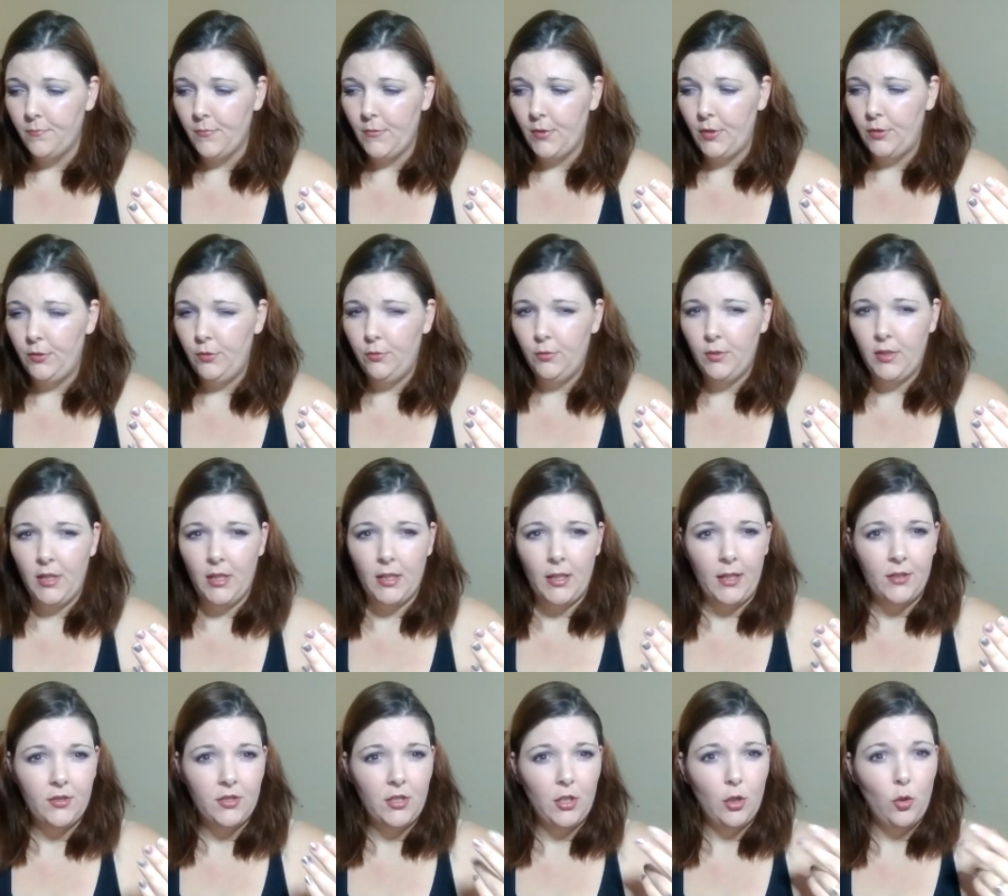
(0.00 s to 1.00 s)
you get
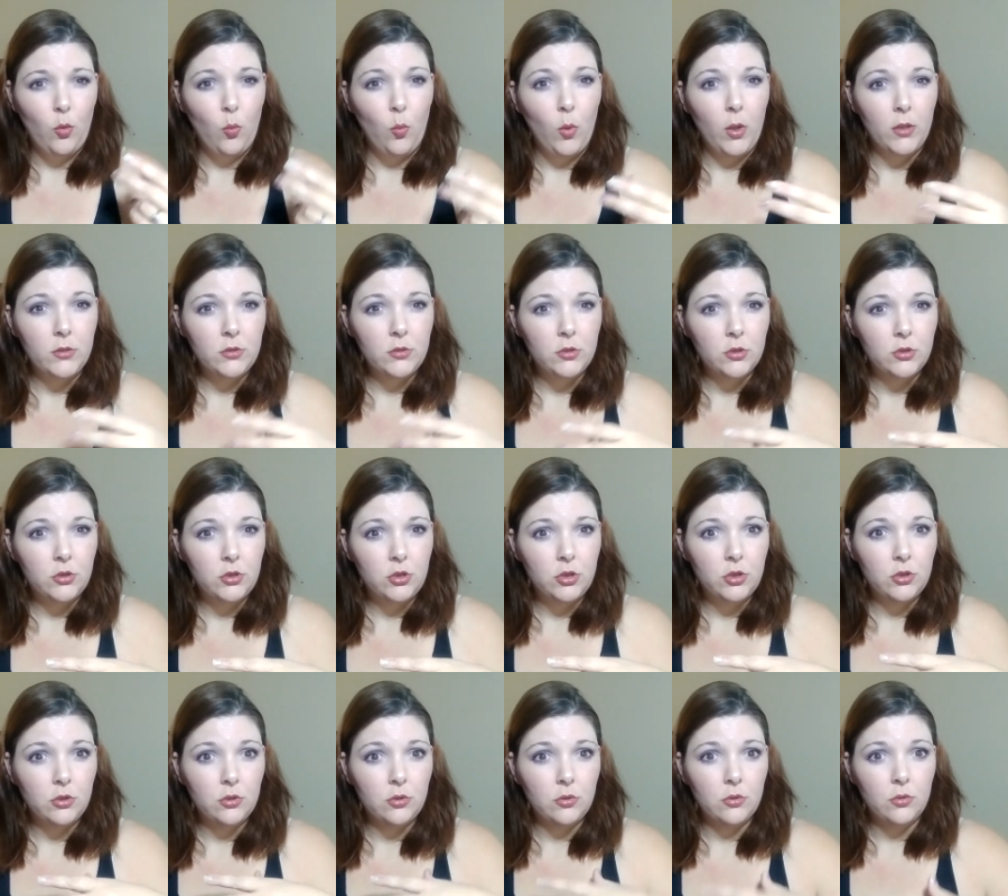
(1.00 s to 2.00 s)
I think one to
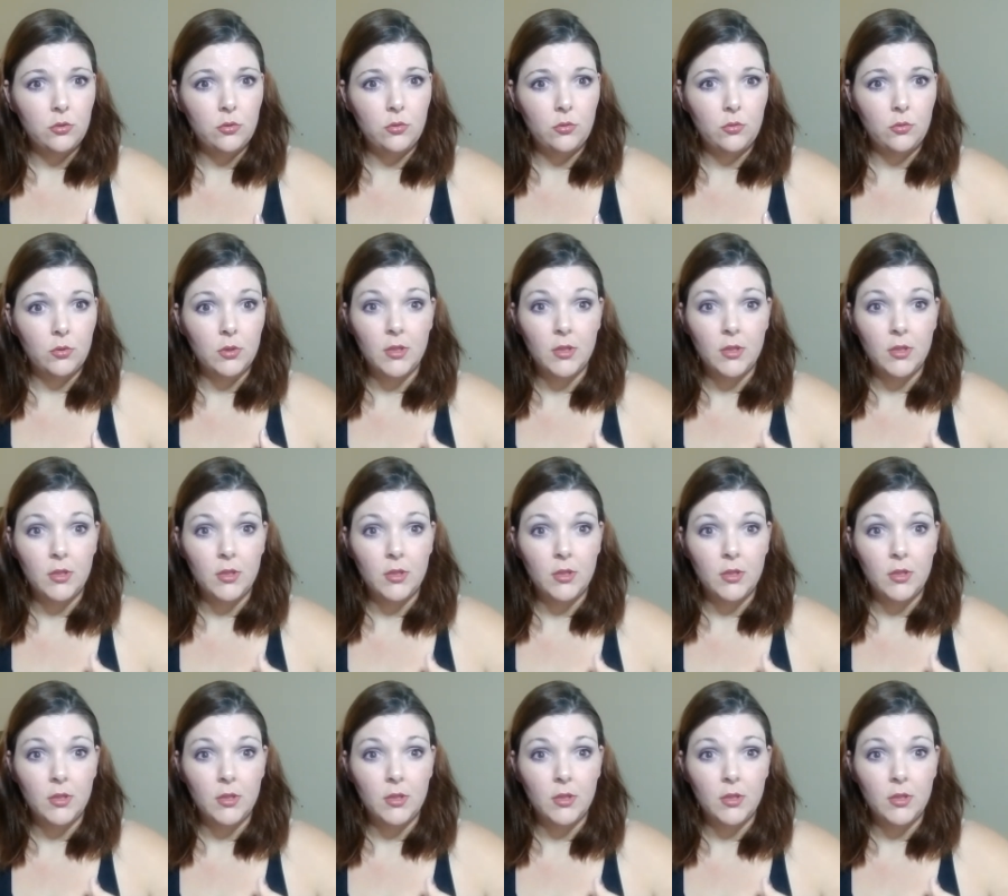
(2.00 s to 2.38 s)
two